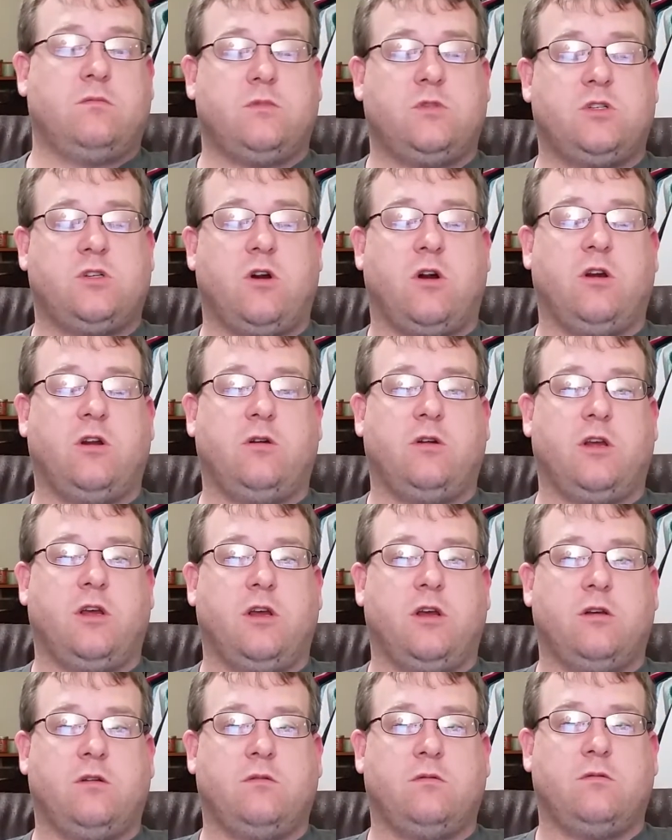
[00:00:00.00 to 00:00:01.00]

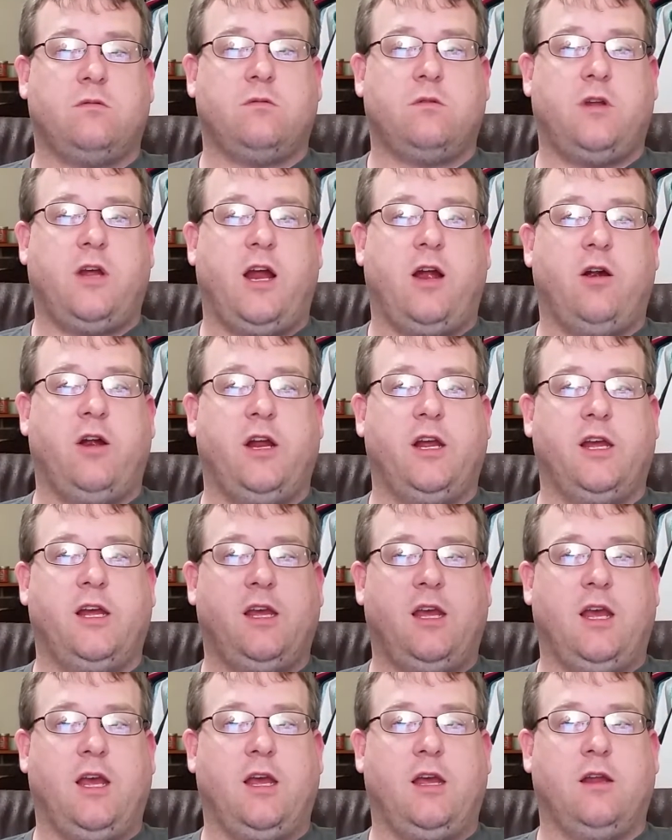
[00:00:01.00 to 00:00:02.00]
starting
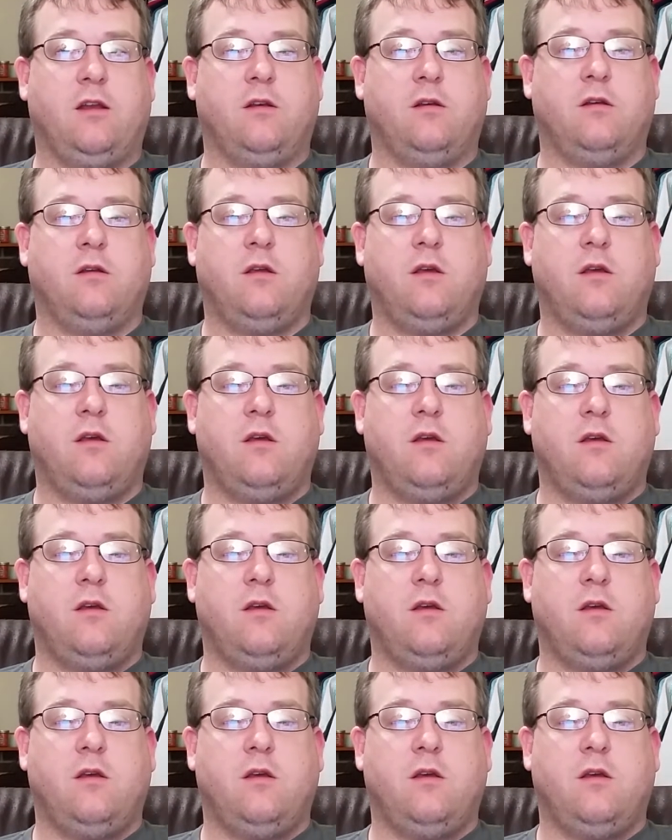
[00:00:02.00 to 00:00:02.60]
area, and